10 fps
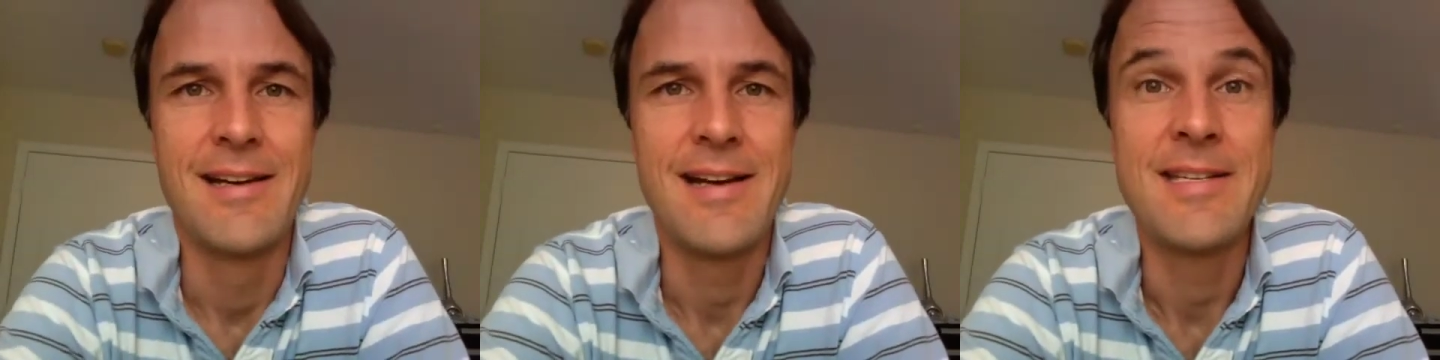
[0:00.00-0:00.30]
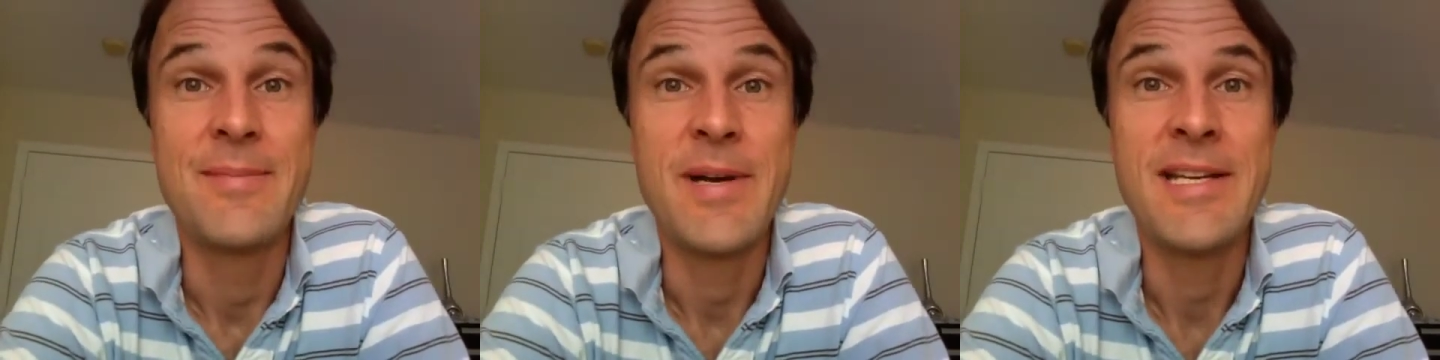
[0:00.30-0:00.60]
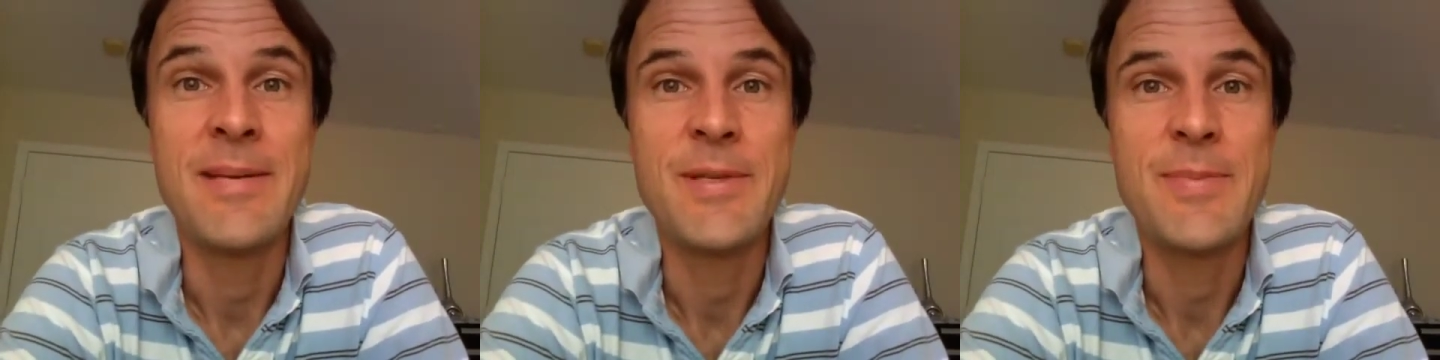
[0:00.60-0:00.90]
Hi,
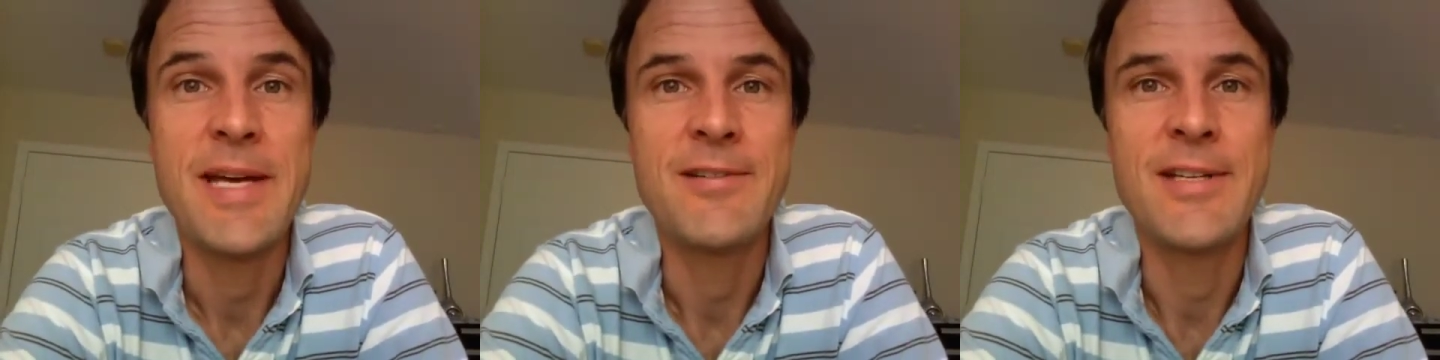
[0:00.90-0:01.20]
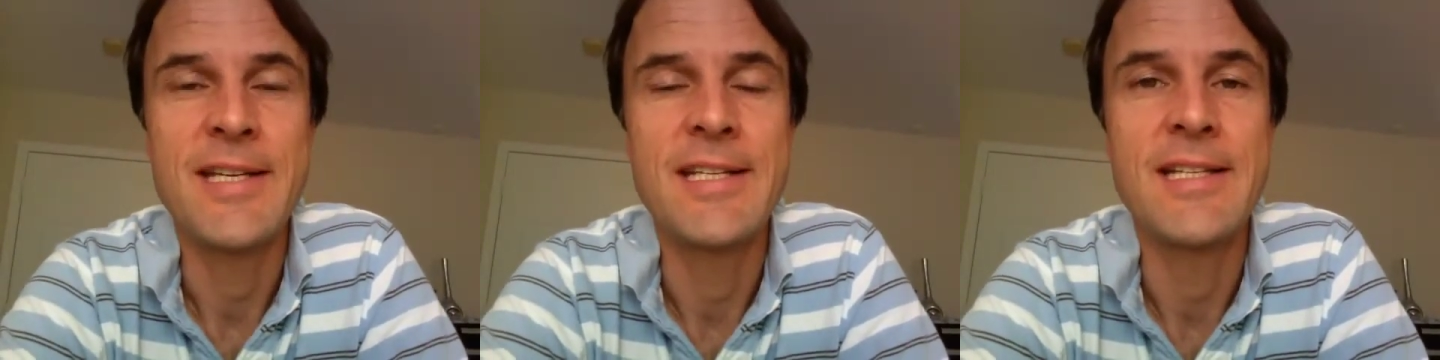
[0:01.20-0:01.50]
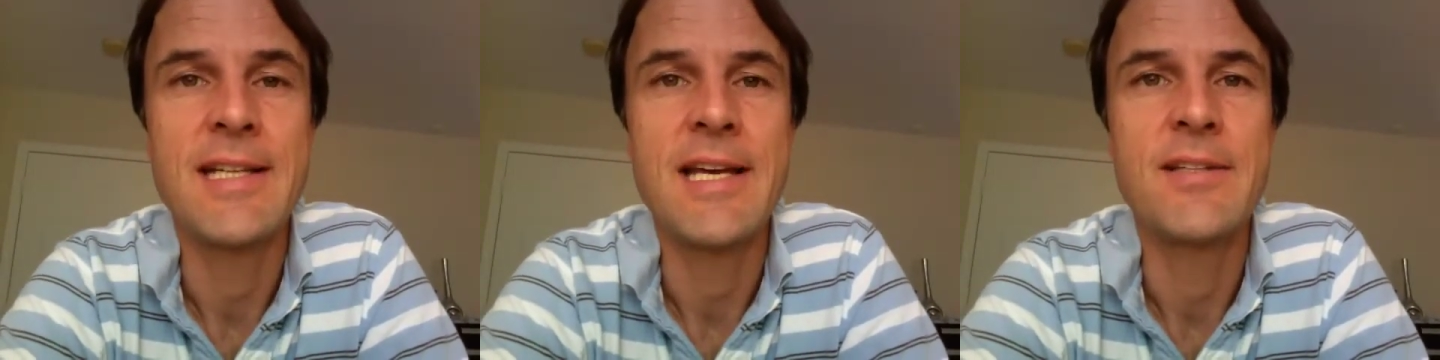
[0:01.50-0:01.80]
my name is Patrick, and
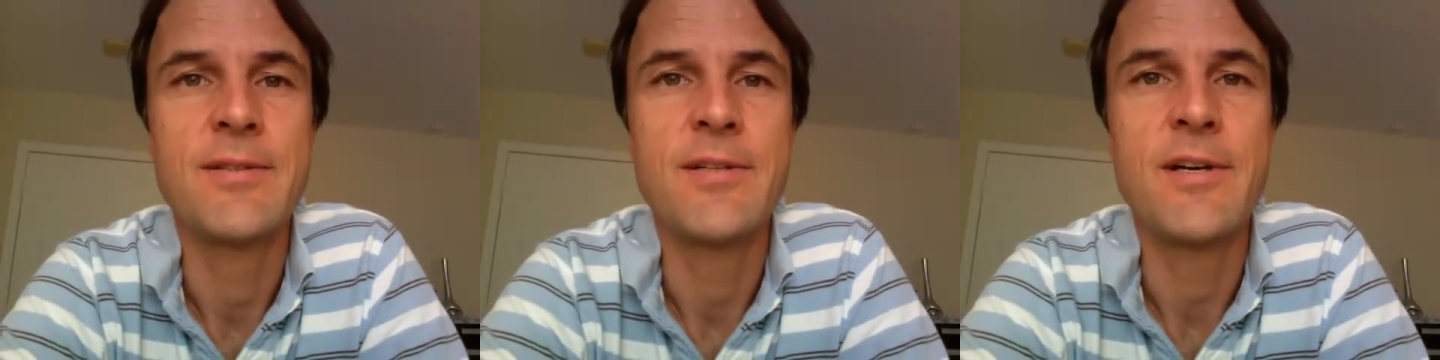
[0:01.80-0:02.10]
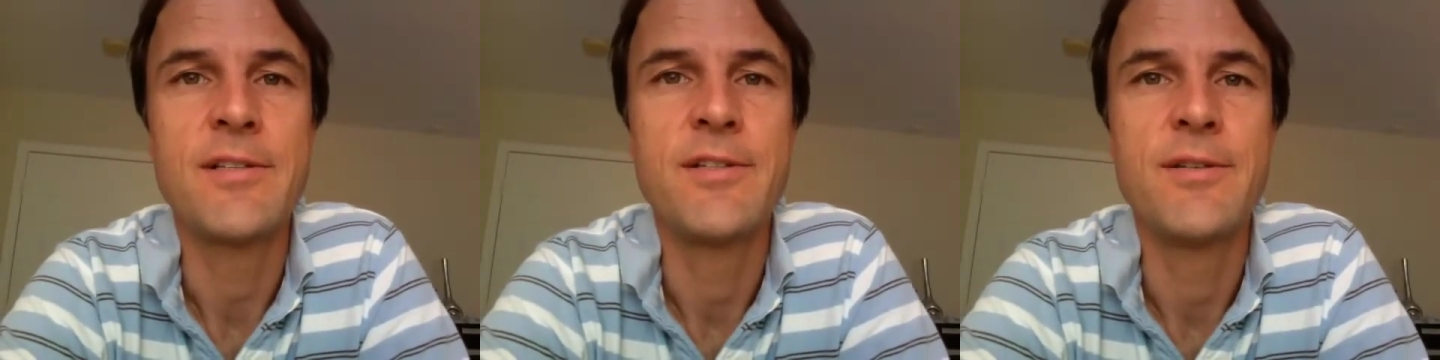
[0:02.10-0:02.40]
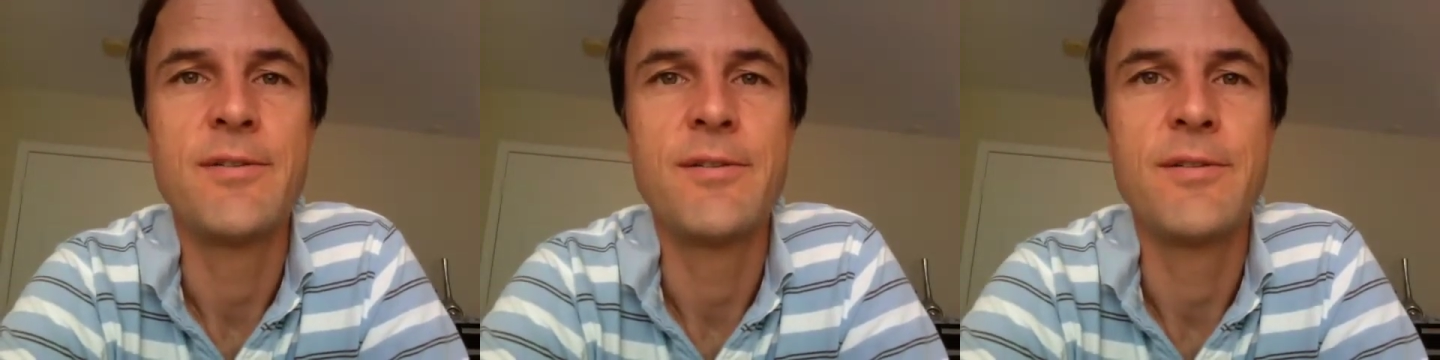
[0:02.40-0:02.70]
I'd like to talk
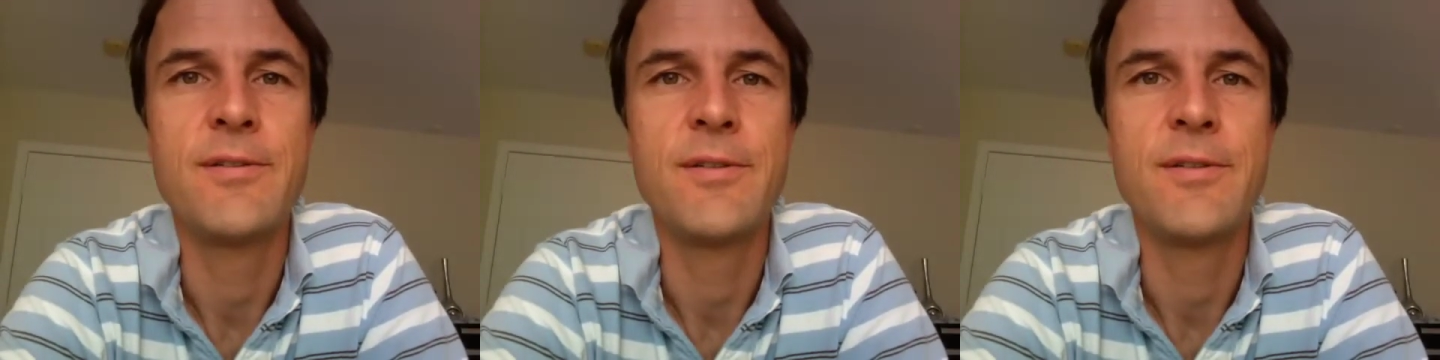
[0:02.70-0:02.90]
to